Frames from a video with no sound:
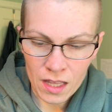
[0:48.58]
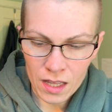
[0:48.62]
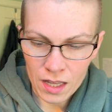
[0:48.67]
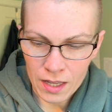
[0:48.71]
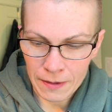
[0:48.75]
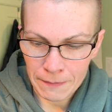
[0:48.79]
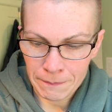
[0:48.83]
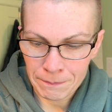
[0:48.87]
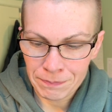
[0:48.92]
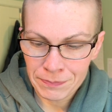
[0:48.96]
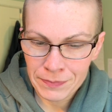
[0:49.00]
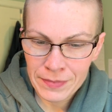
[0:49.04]

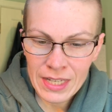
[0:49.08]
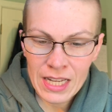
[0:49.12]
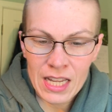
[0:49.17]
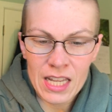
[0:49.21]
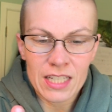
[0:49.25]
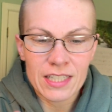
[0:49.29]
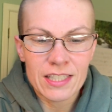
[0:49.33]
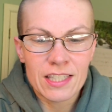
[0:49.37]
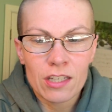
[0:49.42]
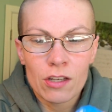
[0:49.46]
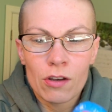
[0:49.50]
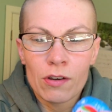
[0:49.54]
um,
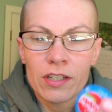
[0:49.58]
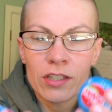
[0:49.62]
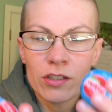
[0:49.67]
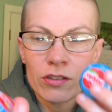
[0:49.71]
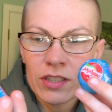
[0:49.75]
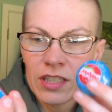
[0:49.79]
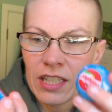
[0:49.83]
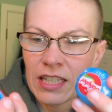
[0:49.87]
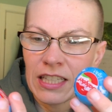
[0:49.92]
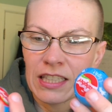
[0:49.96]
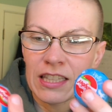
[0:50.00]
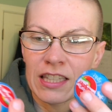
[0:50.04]
and so I
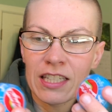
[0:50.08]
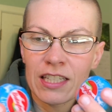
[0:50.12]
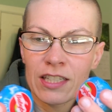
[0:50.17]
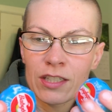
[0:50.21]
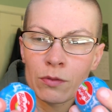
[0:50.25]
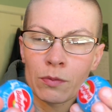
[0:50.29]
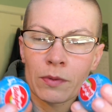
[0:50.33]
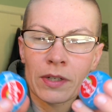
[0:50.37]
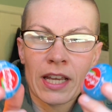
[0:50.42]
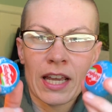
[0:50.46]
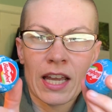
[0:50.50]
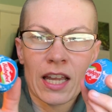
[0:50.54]
used to get
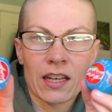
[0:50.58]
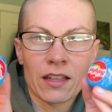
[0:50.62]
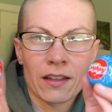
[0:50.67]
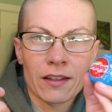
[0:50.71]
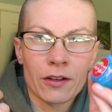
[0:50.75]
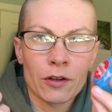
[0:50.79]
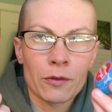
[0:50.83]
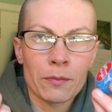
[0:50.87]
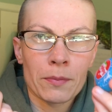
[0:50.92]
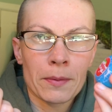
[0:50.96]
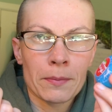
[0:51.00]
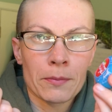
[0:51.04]
these when I had a
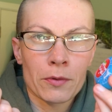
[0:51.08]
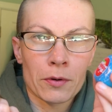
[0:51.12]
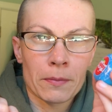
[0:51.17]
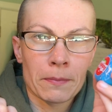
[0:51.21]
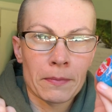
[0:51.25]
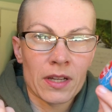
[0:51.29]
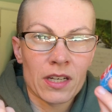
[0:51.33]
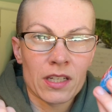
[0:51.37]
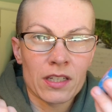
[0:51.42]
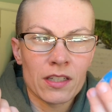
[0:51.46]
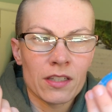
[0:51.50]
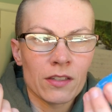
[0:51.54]
little bit more
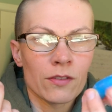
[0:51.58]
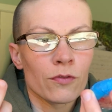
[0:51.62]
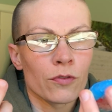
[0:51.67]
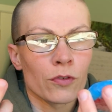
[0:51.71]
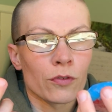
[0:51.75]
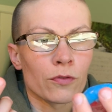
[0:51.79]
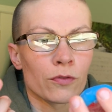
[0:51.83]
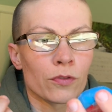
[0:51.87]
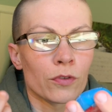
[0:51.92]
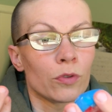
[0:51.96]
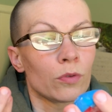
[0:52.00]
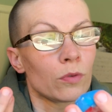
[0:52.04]
money
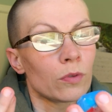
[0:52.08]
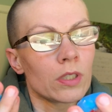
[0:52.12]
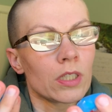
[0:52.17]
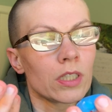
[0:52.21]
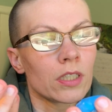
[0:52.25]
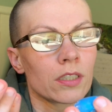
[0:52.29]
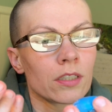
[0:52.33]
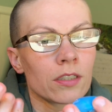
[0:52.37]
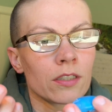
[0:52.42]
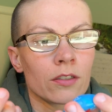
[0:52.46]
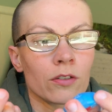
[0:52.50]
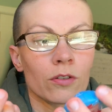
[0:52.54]
for food
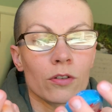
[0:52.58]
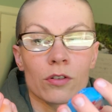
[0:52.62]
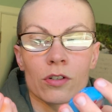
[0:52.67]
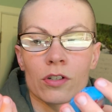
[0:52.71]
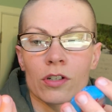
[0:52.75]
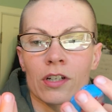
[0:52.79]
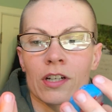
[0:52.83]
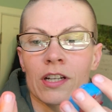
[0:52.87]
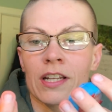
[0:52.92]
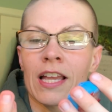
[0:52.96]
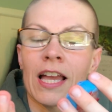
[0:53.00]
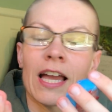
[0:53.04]

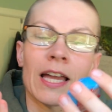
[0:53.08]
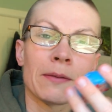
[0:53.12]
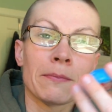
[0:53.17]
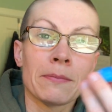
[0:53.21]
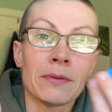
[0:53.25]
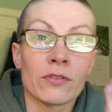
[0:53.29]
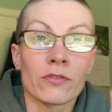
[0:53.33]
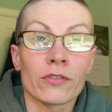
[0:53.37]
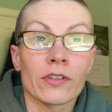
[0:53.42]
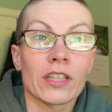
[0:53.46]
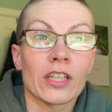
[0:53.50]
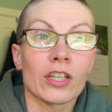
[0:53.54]
or I'd
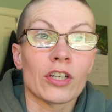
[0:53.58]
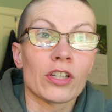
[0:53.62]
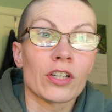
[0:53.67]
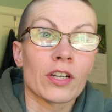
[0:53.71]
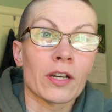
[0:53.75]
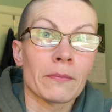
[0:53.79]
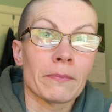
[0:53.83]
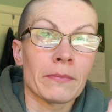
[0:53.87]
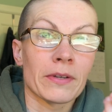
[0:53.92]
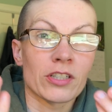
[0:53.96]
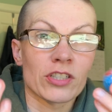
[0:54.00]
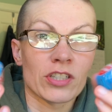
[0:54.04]
been really good
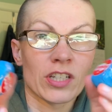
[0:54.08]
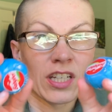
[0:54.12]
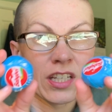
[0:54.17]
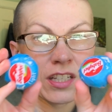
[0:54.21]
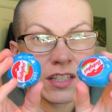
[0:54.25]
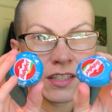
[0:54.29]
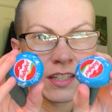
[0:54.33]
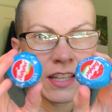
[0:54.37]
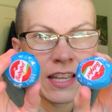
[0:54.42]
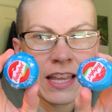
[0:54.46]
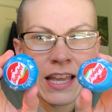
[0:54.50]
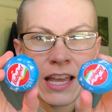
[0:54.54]
on
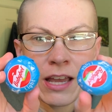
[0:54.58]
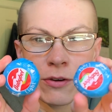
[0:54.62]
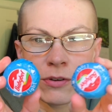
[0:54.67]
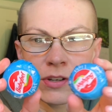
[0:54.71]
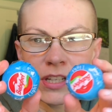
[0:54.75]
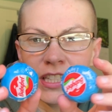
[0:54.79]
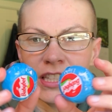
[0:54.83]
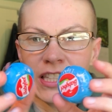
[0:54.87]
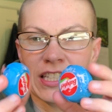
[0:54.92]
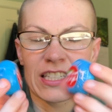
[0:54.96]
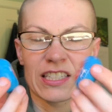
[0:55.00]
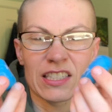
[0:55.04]
budgeting. I would
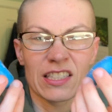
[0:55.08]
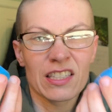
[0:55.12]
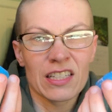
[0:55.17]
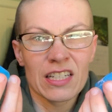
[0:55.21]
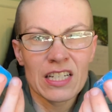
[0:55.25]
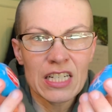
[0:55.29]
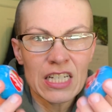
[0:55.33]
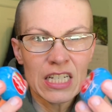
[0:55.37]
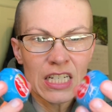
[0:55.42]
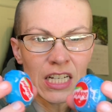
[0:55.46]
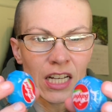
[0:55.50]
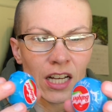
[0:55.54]
get these
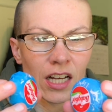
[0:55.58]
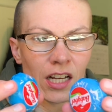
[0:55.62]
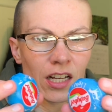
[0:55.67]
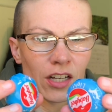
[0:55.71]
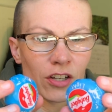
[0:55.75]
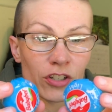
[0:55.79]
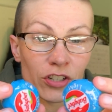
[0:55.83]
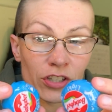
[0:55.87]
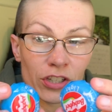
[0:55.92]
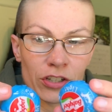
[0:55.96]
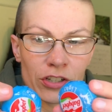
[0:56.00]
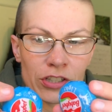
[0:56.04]
uh,
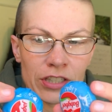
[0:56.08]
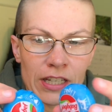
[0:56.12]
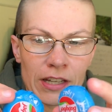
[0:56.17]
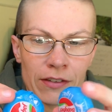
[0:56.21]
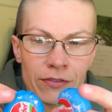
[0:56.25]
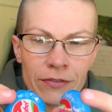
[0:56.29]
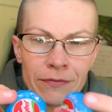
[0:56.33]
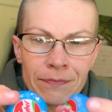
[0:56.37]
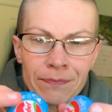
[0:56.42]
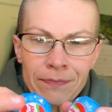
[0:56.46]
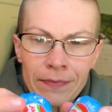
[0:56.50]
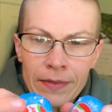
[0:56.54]
earlier in life.
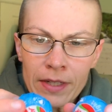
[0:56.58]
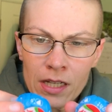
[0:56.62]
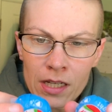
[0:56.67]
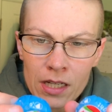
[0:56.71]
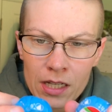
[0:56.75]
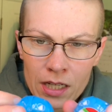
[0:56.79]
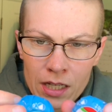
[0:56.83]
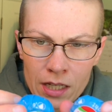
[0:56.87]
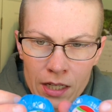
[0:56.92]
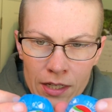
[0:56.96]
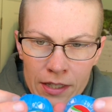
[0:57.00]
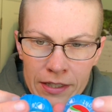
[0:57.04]

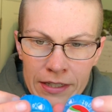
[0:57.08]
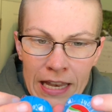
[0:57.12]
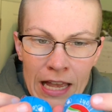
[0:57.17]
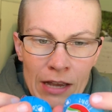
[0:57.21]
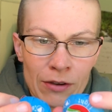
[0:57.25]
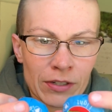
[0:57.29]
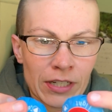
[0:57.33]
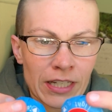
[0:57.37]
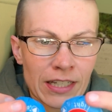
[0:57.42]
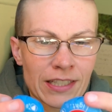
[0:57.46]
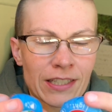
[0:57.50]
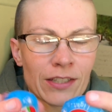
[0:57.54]
Uh,
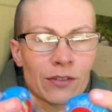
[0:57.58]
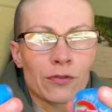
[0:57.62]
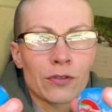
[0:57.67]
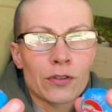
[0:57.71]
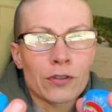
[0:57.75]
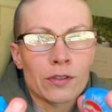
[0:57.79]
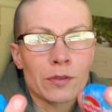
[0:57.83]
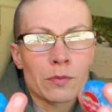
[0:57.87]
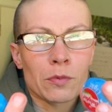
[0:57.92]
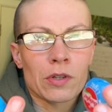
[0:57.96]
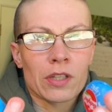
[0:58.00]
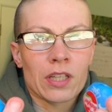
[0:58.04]
nowadays it
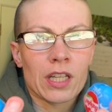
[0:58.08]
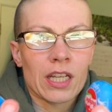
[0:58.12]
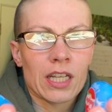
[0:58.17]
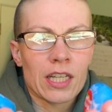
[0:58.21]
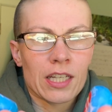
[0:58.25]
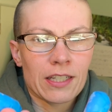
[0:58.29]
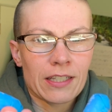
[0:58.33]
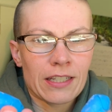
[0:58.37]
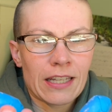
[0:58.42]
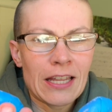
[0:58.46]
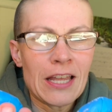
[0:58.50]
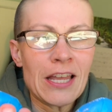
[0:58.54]
feels more
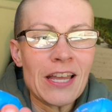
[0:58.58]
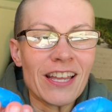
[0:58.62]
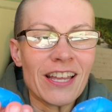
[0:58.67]
like